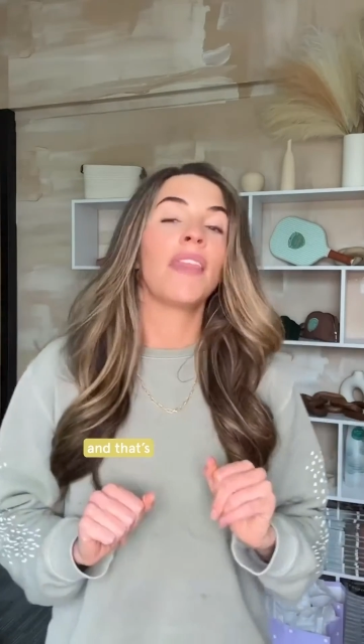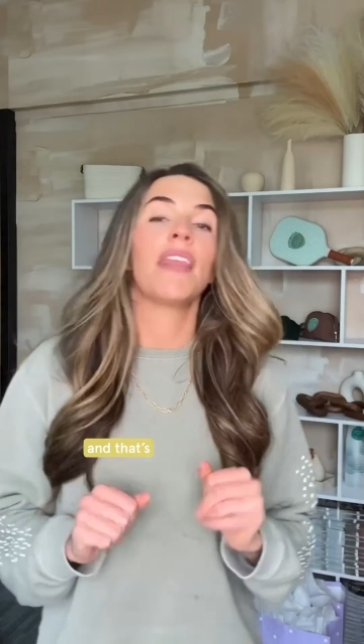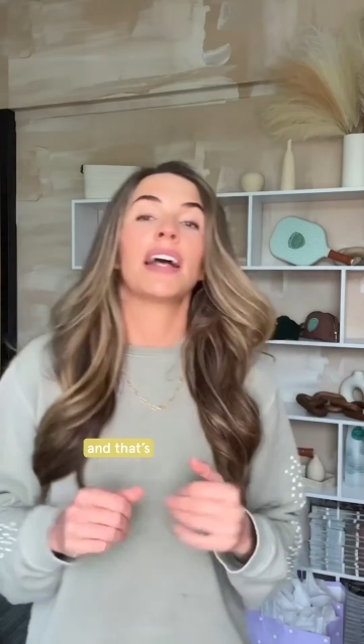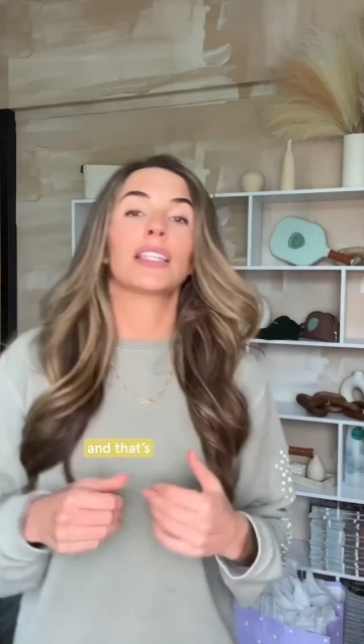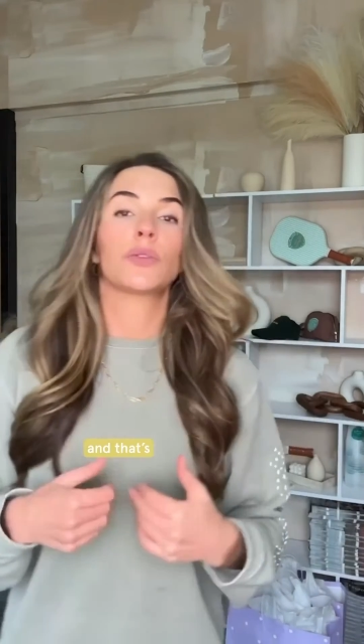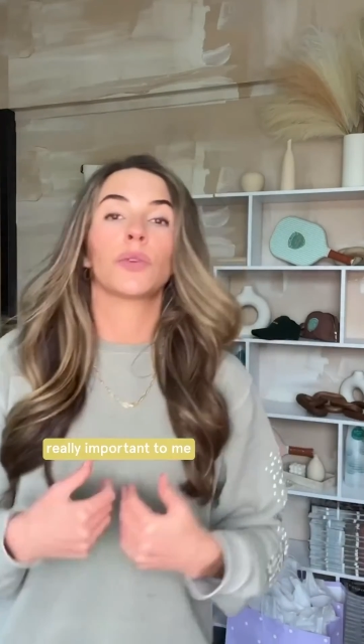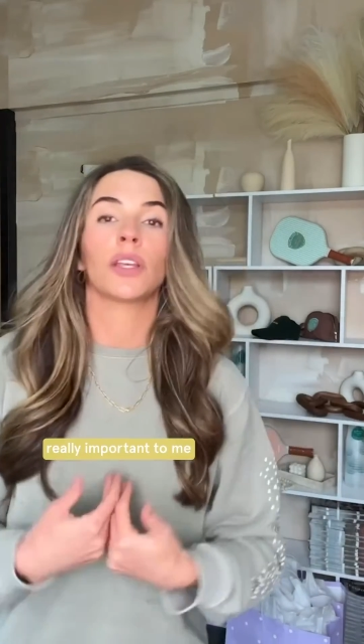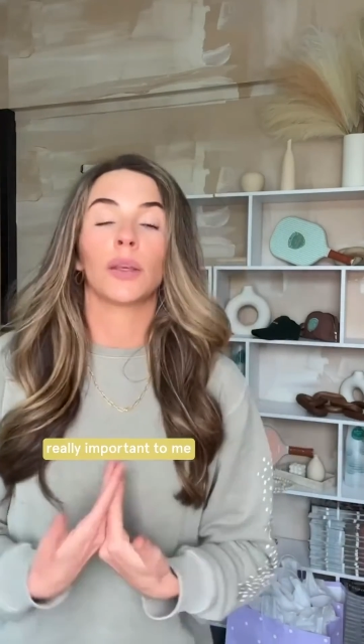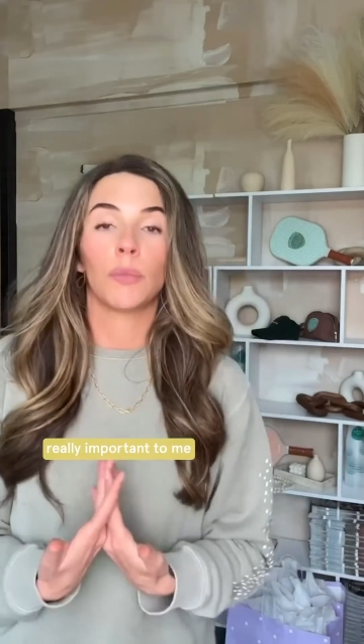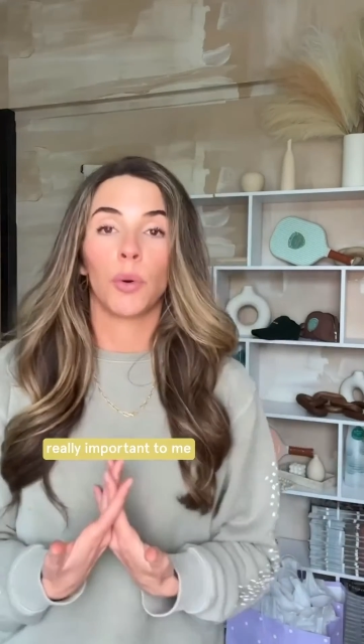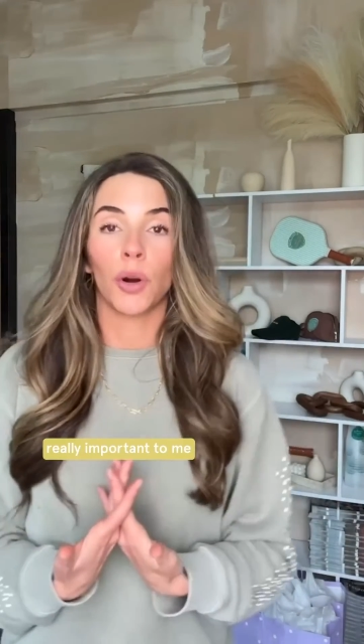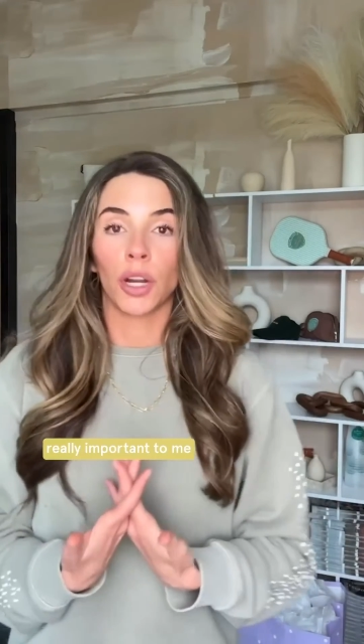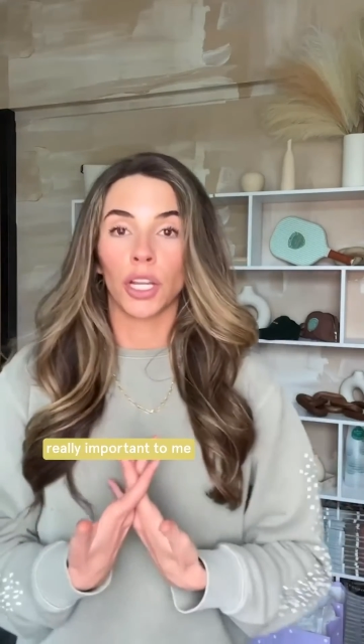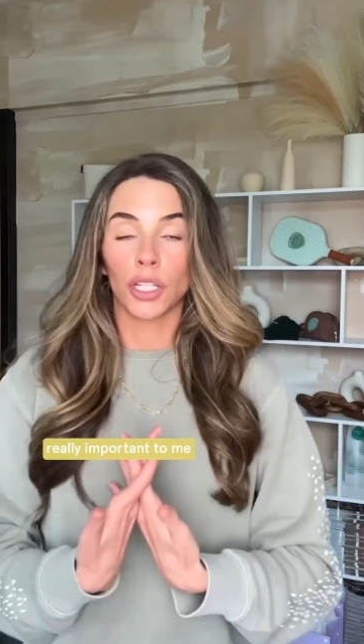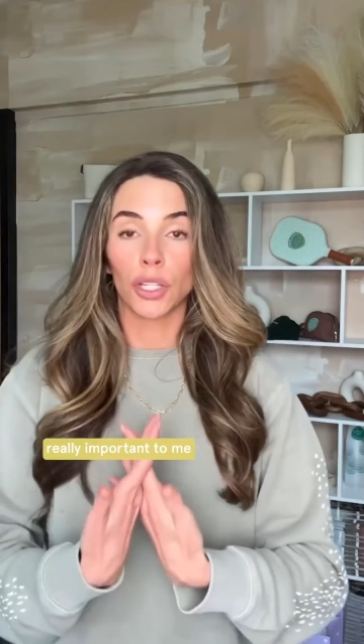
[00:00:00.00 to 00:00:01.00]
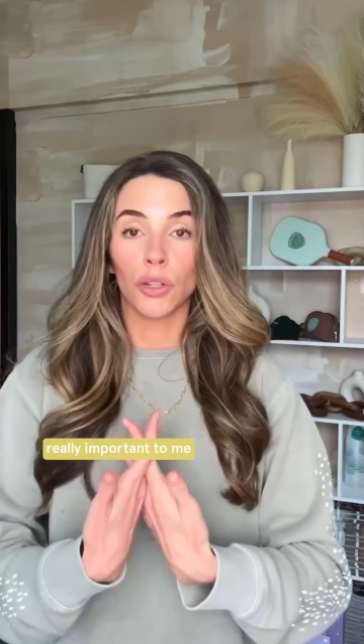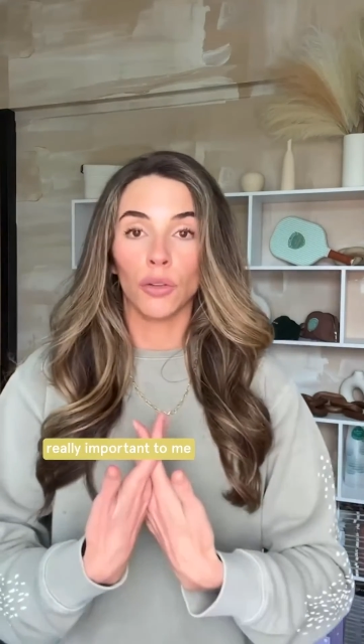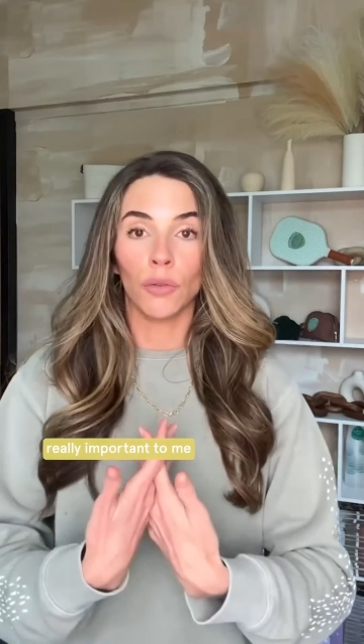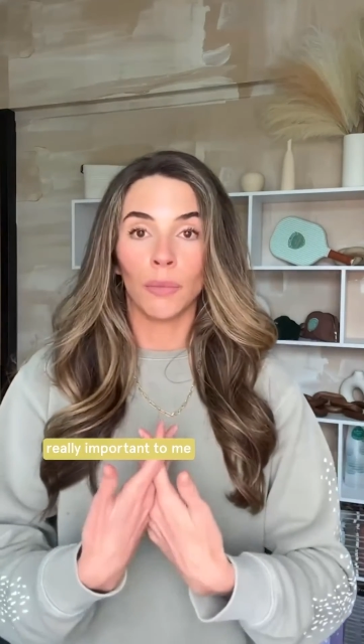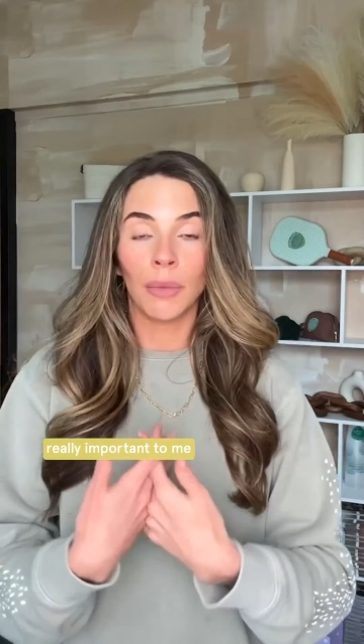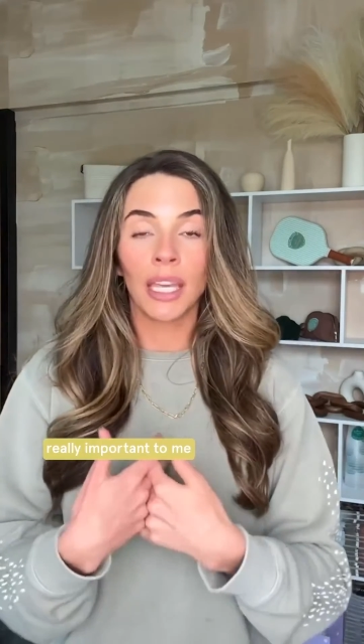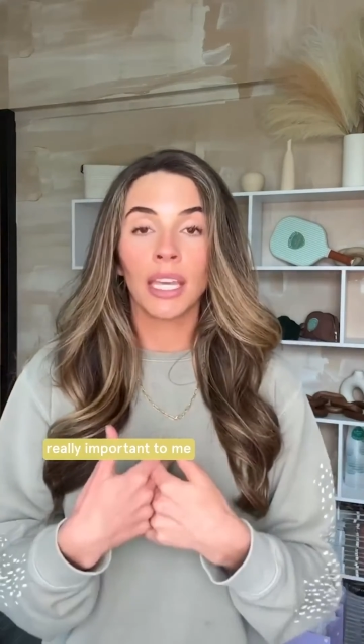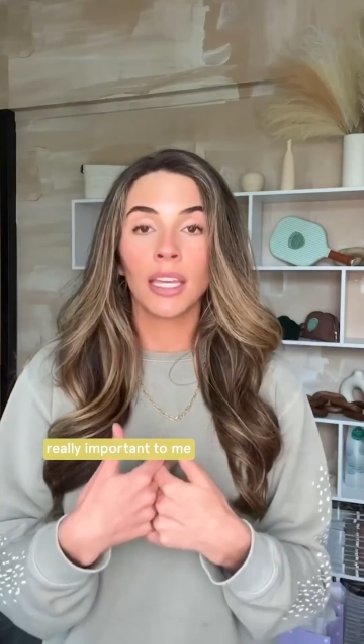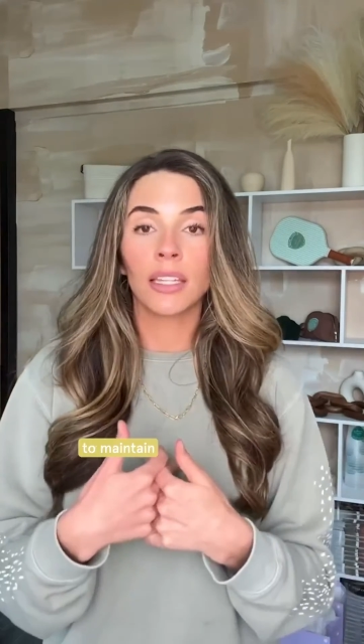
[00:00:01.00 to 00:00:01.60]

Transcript: And that's really important to me